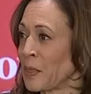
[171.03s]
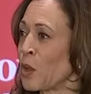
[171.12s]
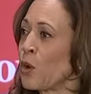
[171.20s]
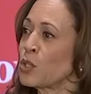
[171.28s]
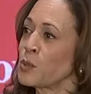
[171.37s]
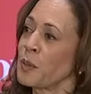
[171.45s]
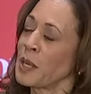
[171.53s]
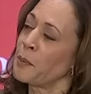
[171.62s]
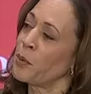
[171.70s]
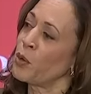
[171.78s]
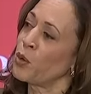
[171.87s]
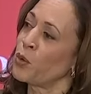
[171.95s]
Those
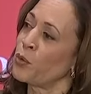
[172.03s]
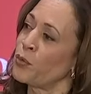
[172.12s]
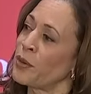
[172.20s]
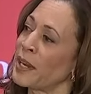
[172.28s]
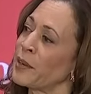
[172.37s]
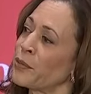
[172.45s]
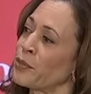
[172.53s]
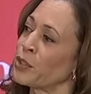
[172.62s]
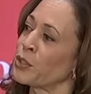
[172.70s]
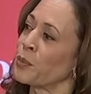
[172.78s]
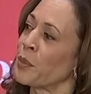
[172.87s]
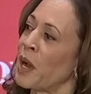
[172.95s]
people who fight for
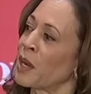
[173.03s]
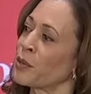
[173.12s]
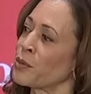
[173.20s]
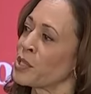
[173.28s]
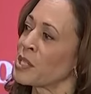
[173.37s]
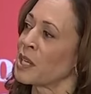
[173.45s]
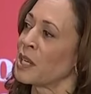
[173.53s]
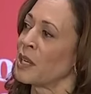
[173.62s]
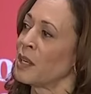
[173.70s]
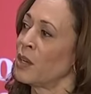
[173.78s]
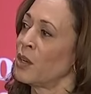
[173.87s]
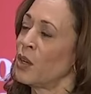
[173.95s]
democracy,
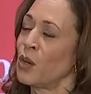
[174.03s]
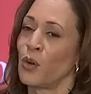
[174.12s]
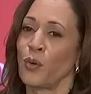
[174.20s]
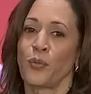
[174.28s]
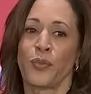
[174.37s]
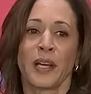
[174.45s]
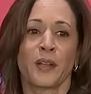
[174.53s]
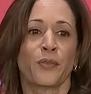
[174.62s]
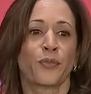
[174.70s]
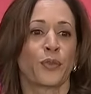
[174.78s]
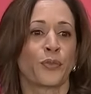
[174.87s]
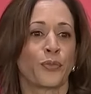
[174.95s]
who fight
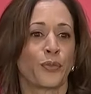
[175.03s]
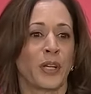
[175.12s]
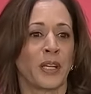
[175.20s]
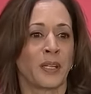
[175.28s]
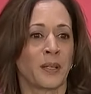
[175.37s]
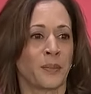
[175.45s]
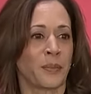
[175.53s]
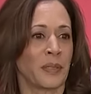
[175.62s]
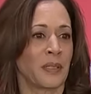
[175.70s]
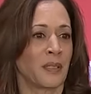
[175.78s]
for freedom,